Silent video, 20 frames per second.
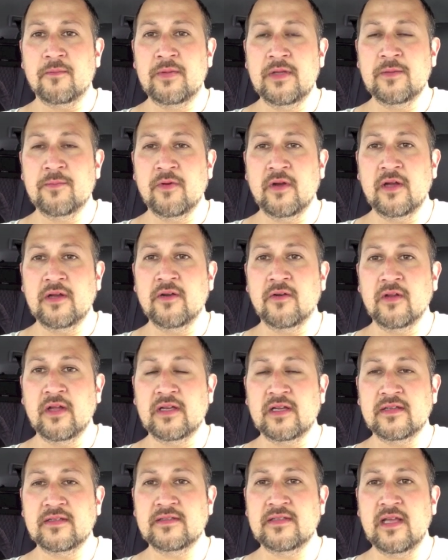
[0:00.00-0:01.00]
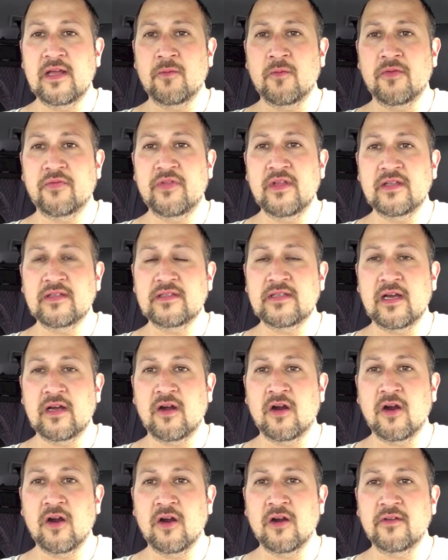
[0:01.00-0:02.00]
people I know, like I said, when things got
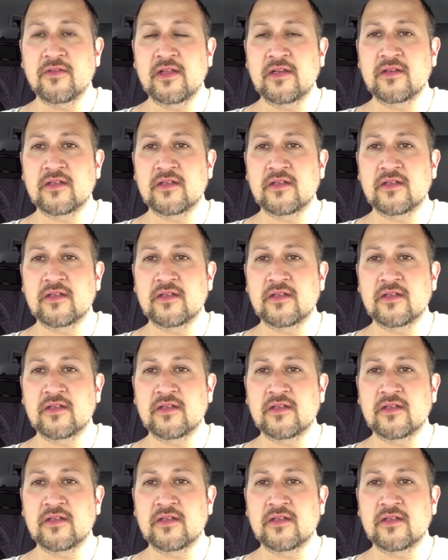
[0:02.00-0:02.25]
hard, they